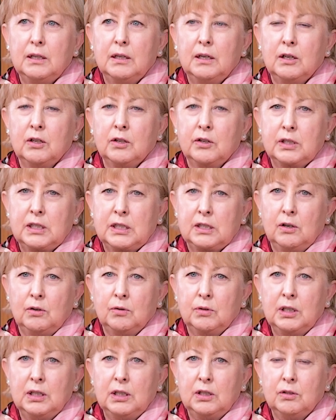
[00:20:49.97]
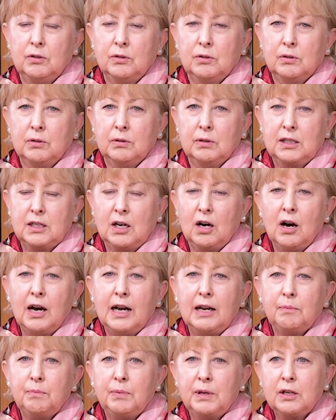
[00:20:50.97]
a lot of salt in your
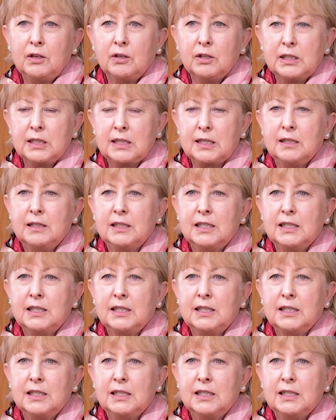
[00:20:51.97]
diet, because